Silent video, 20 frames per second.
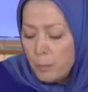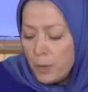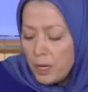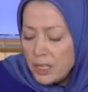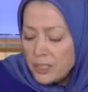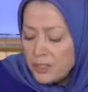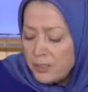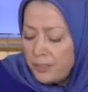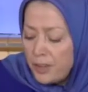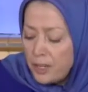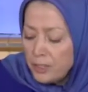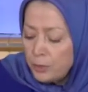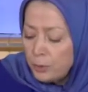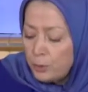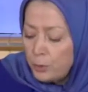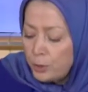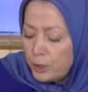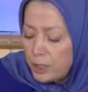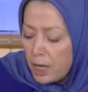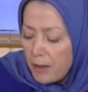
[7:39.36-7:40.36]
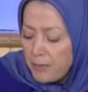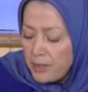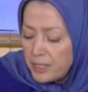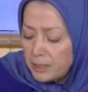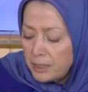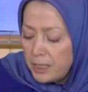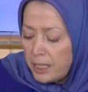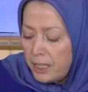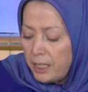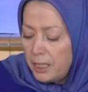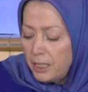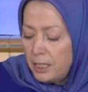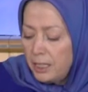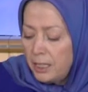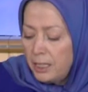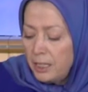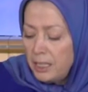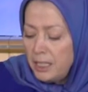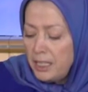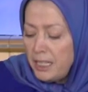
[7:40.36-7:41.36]
"Mullahs want to cover the
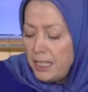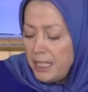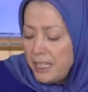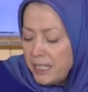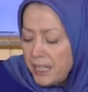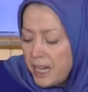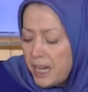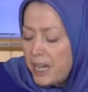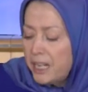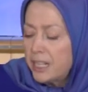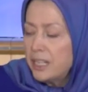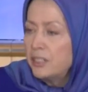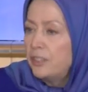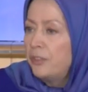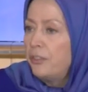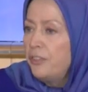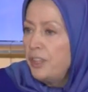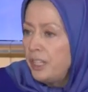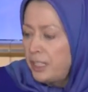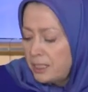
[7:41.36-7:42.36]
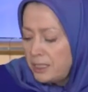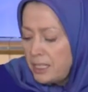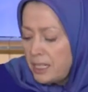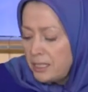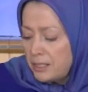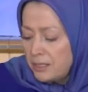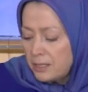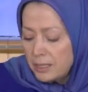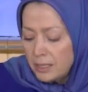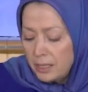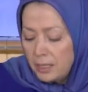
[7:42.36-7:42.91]
inherent weakness